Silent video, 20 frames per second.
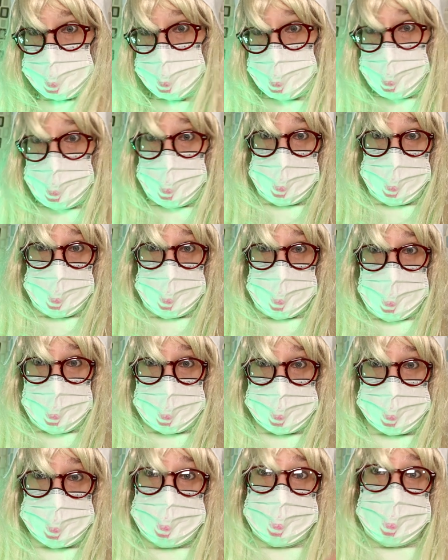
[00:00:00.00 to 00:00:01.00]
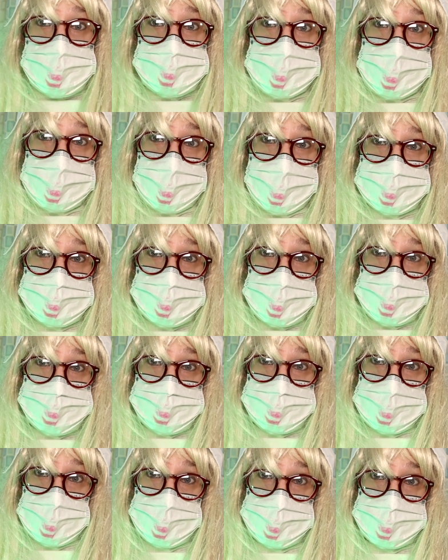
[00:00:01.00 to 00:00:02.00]
Ooh, I'll go get my
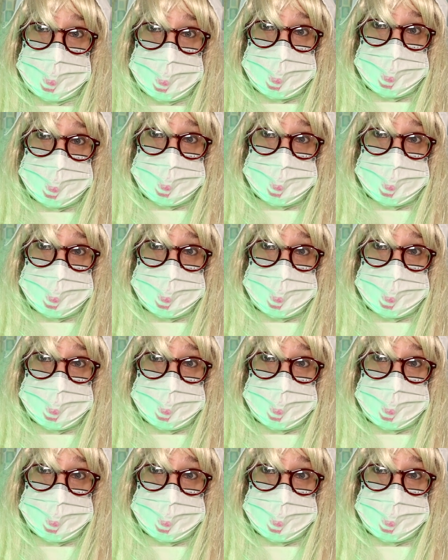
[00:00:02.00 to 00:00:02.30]
endoscope